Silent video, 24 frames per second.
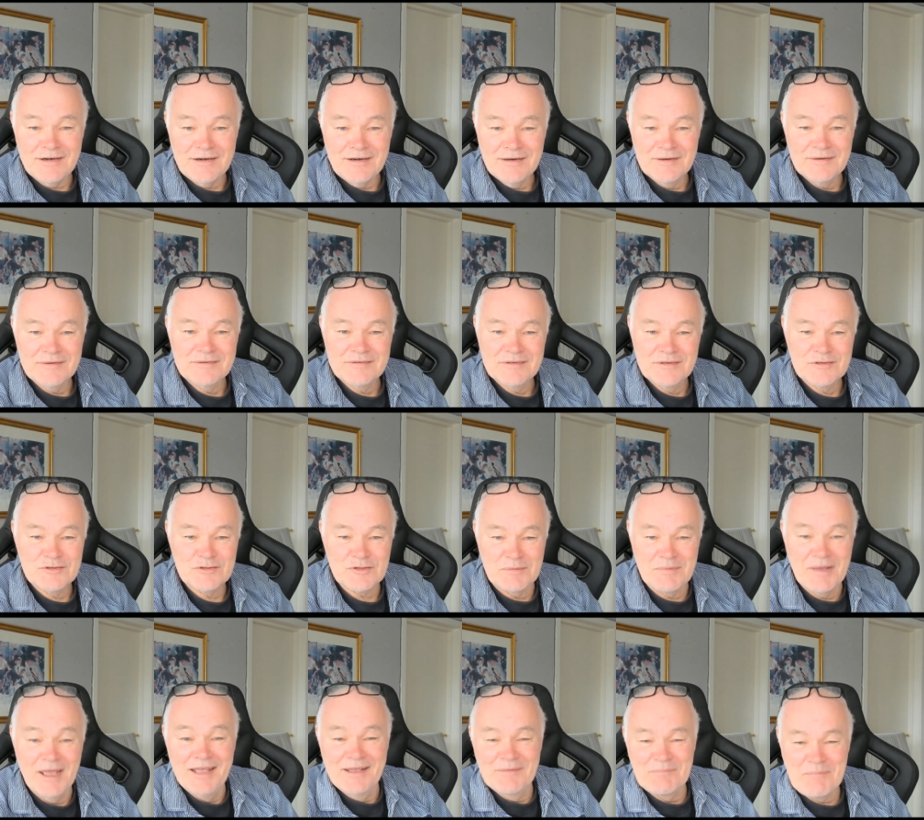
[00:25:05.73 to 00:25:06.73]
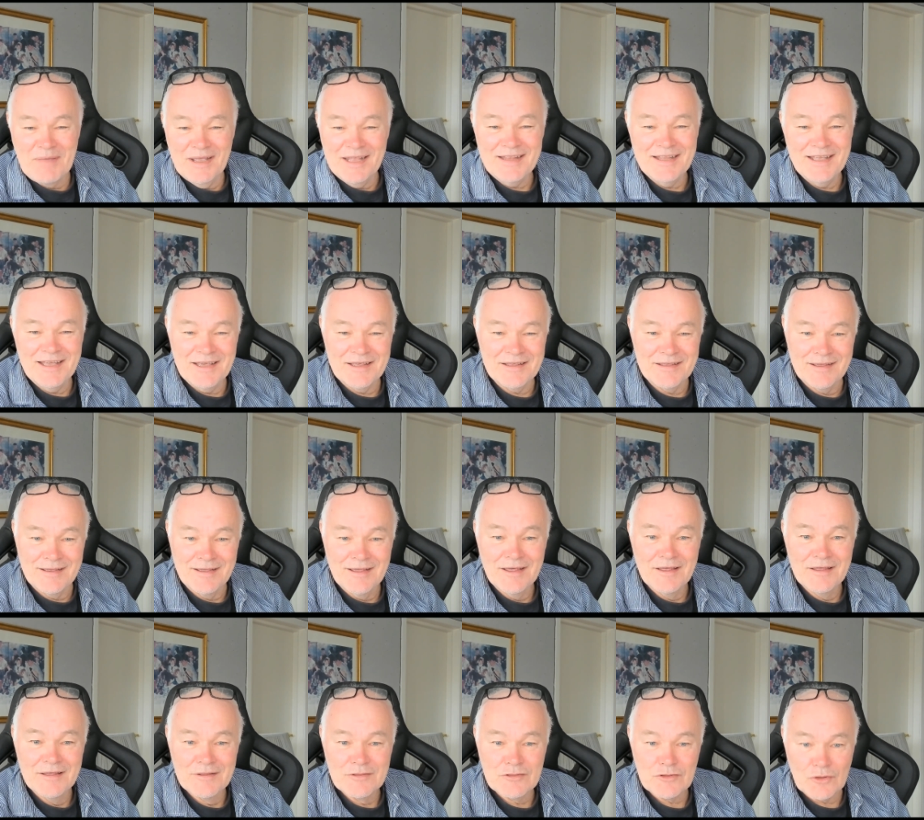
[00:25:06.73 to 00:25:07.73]
so many
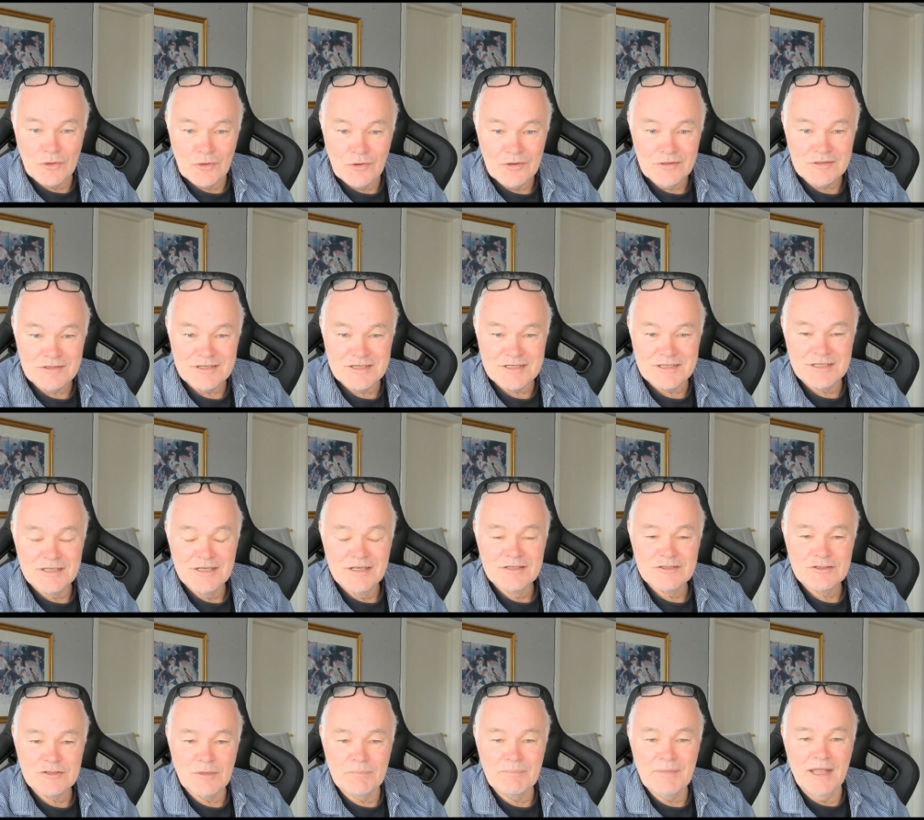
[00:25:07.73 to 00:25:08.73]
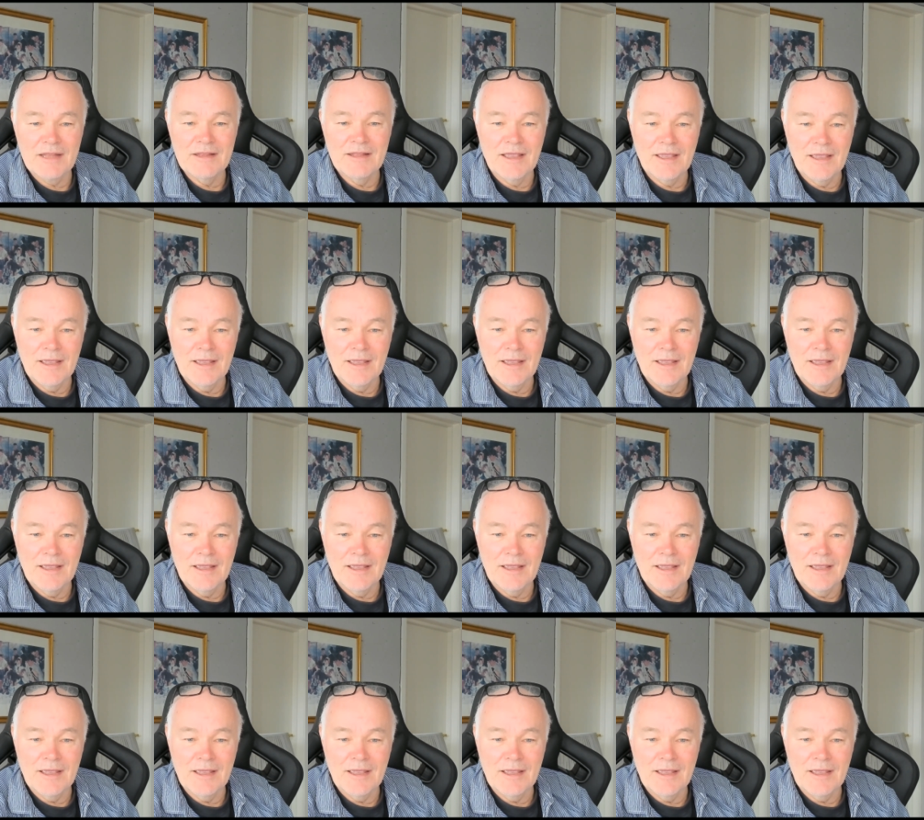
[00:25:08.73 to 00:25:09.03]
thoughts, so many